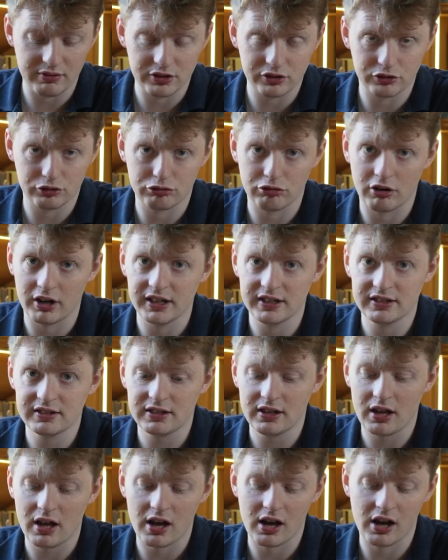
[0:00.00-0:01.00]

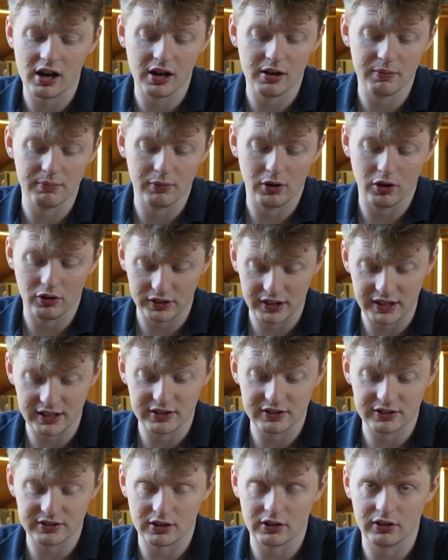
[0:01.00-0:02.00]
straight on
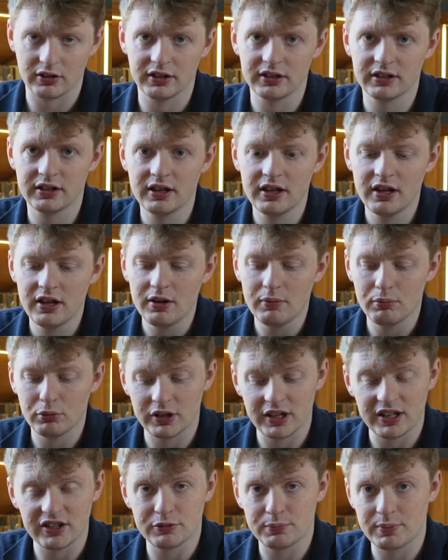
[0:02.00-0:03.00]
either side,
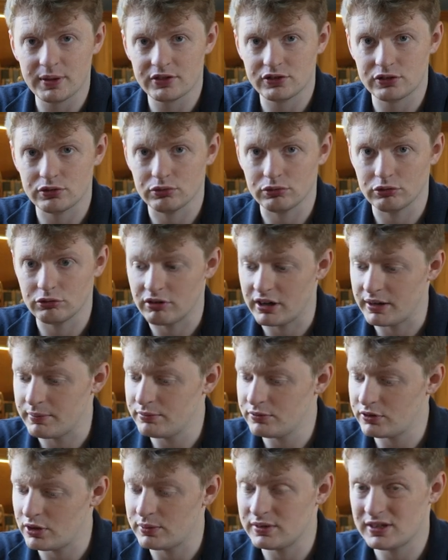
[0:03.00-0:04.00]
but it is a pistol
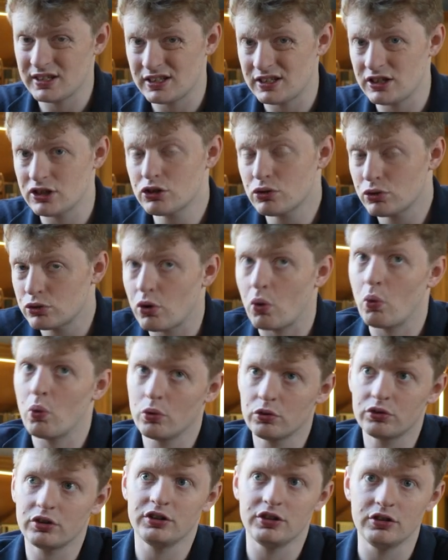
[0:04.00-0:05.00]
grip, so you could
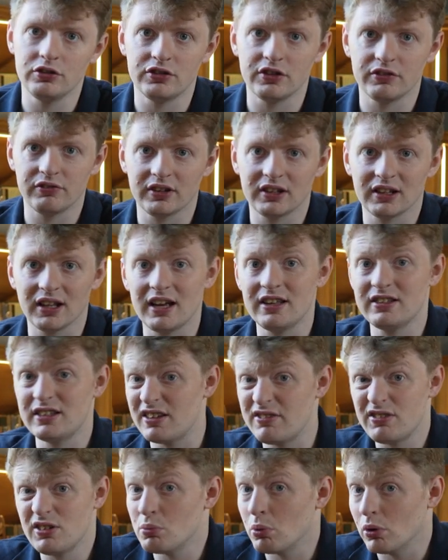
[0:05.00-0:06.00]
also use it for clays
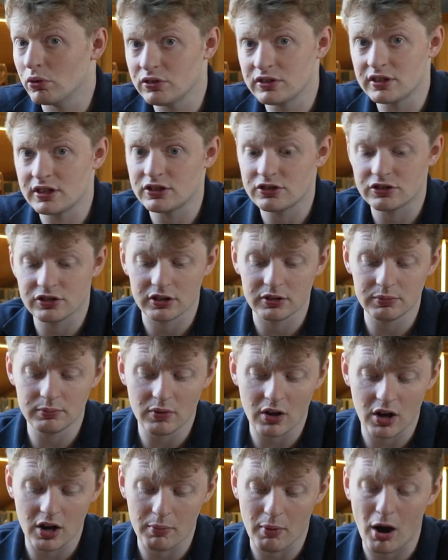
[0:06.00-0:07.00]
if you wanted
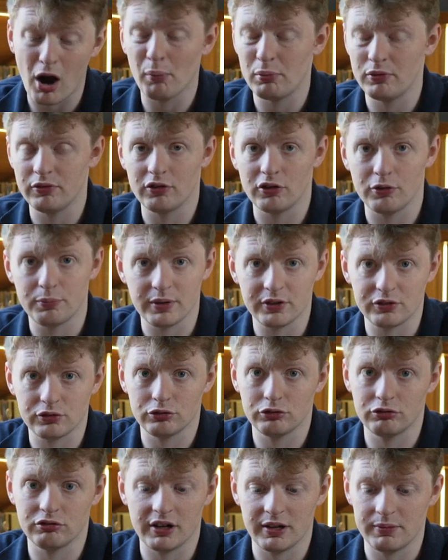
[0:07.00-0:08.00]
to. I prefer a
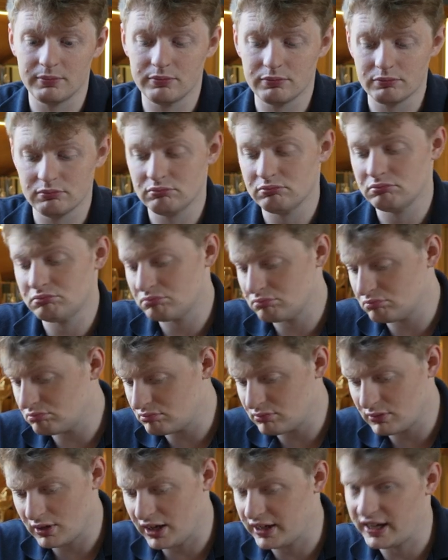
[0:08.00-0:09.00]
pistol grip.
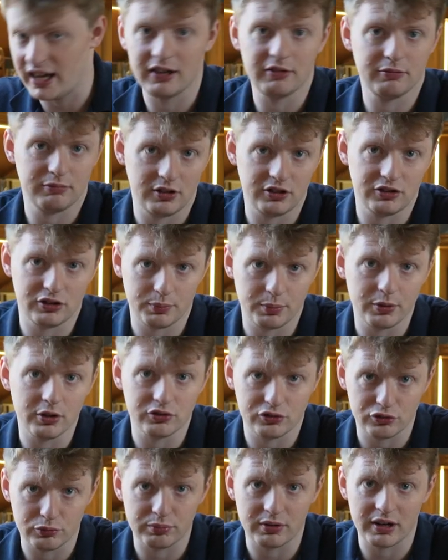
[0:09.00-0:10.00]
Again, it's a
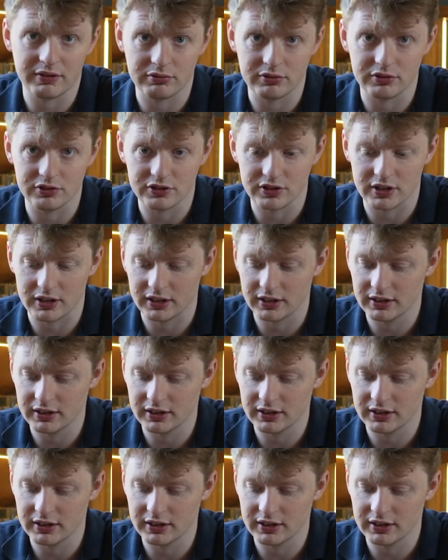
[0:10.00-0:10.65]
personal preference thing.